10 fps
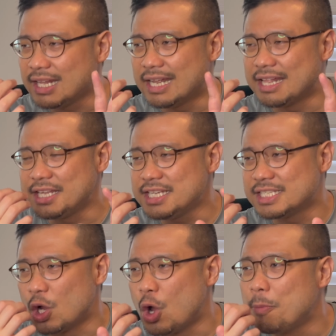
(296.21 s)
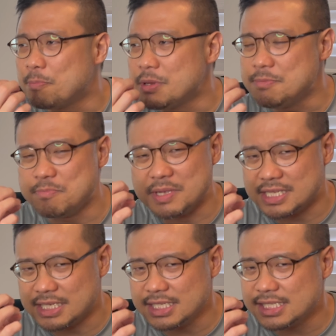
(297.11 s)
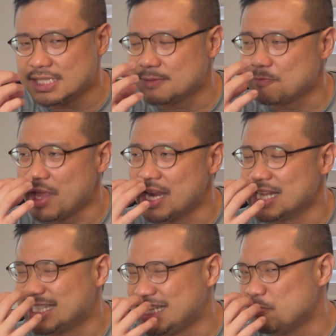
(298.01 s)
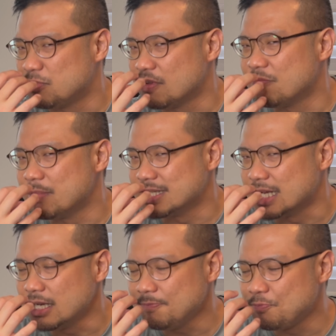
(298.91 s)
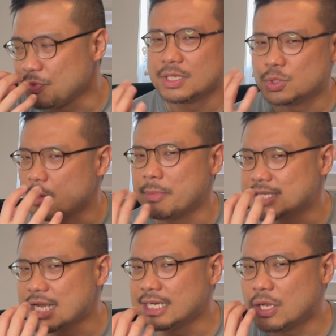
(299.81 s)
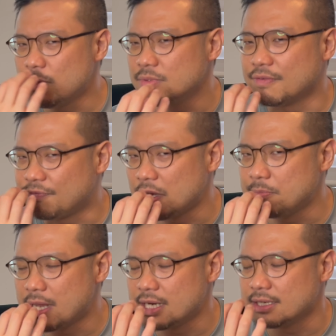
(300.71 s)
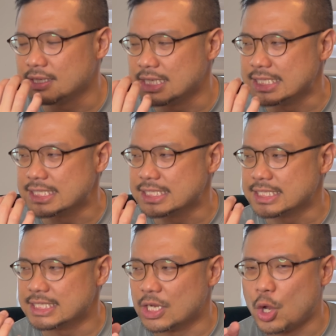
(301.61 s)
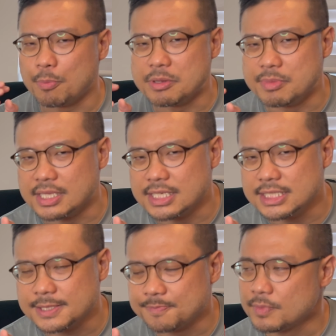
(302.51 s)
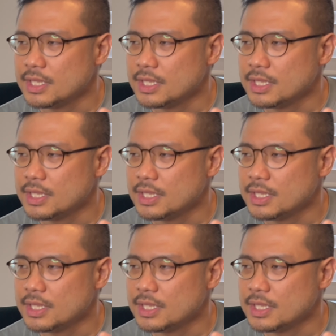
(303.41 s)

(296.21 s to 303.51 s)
I think it's the hoppy bitterness at the tip of my tongue. So on my tongue now, the front part is the hoppy bitterness.